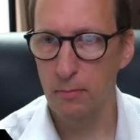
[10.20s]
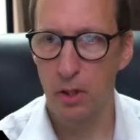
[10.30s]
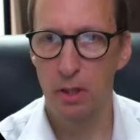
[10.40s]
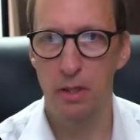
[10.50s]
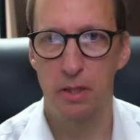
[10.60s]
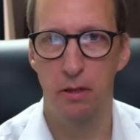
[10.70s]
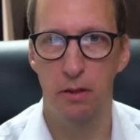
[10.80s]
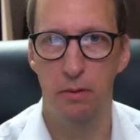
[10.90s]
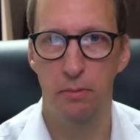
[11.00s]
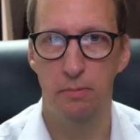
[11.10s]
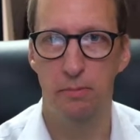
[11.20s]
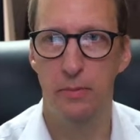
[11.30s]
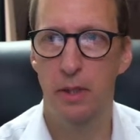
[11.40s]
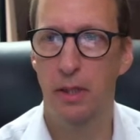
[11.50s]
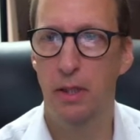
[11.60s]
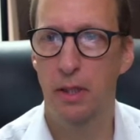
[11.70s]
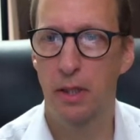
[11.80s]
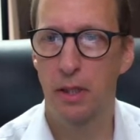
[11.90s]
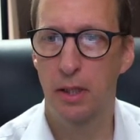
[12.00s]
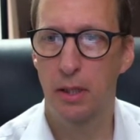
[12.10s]
So
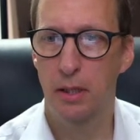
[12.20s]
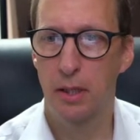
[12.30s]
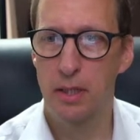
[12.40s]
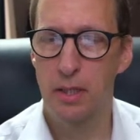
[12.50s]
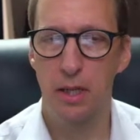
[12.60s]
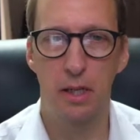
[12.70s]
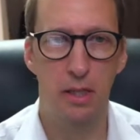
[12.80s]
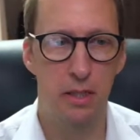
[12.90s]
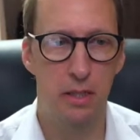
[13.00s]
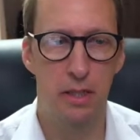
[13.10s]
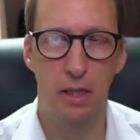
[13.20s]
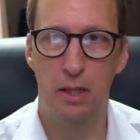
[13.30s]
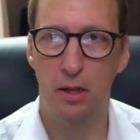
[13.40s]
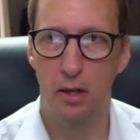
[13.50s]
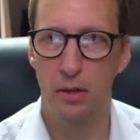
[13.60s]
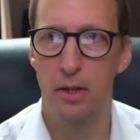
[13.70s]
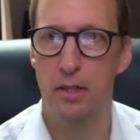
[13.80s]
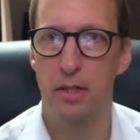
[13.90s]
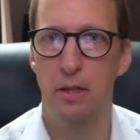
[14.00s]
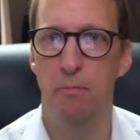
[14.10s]
this is the
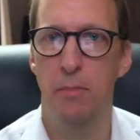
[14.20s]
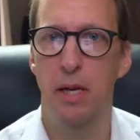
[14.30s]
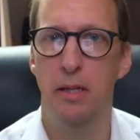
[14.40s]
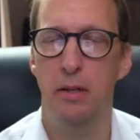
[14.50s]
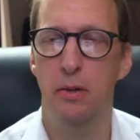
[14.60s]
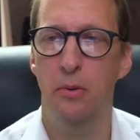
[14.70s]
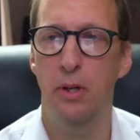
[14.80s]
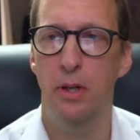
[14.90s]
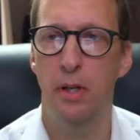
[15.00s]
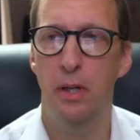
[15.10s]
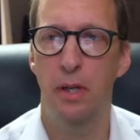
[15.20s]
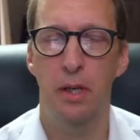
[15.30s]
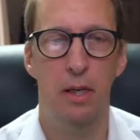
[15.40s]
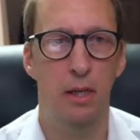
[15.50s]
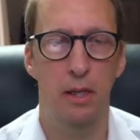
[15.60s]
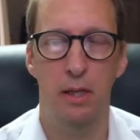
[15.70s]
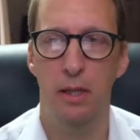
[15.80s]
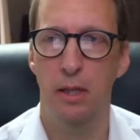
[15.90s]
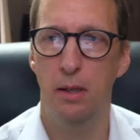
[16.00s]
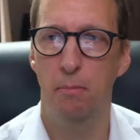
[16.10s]
current menu in
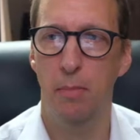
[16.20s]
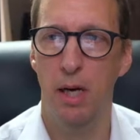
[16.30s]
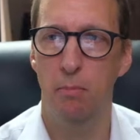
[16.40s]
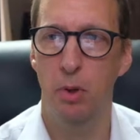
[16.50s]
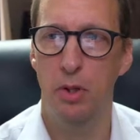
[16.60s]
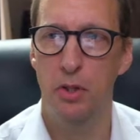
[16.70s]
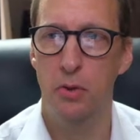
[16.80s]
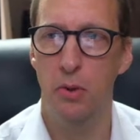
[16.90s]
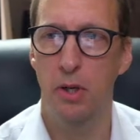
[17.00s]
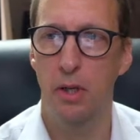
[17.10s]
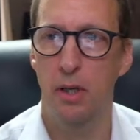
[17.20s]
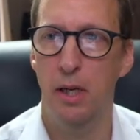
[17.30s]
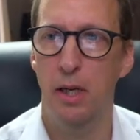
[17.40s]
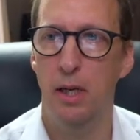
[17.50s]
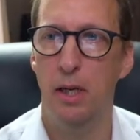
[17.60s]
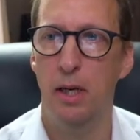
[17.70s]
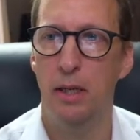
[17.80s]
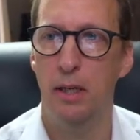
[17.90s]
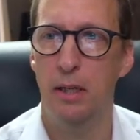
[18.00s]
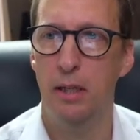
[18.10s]
my bookstore,
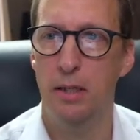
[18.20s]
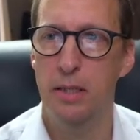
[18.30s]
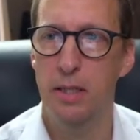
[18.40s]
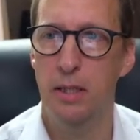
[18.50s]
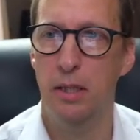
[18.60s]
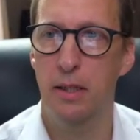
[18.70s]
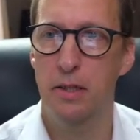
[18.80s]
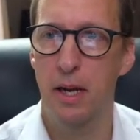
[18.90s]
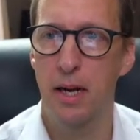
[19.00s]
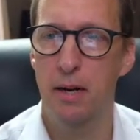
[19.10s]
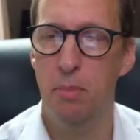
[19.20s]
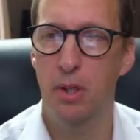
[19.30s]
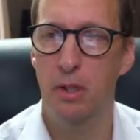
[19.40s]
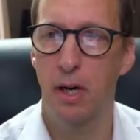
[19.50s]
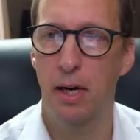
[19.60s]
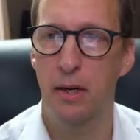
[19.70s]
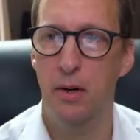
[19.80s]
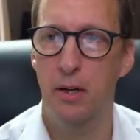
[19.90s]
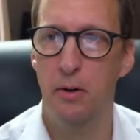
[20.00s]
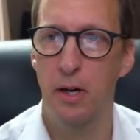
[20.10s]
and you can see that there's a hamburger
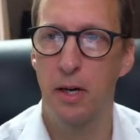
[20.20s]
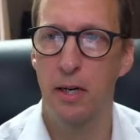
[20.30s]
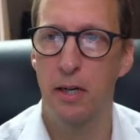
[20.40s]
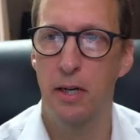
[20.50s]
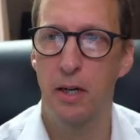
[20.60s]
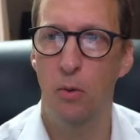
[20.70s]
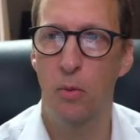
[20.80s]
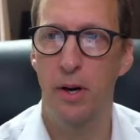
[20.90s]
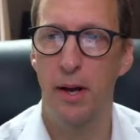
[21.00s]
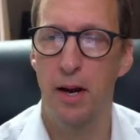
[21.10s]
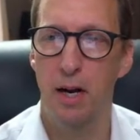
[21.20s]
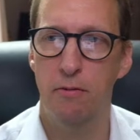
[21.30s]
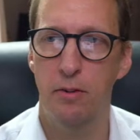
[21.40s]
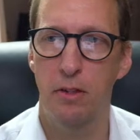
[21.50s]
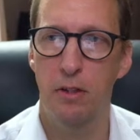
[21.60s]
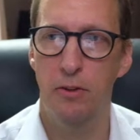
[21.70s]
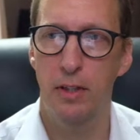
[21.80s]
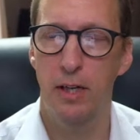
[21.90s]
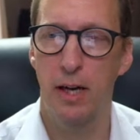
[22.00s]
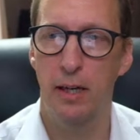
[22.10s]
icon right here. When I hover over it,
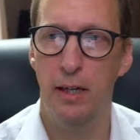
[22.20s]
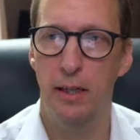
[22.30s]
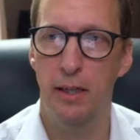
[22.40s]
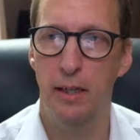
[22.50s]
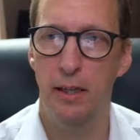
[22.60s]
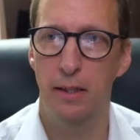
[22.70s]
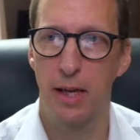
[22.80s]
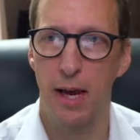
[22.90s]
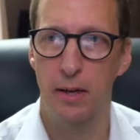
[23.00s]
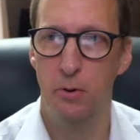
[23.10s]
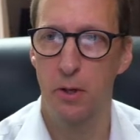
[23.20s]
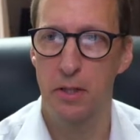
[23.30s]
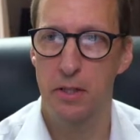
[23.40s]
I get the categories.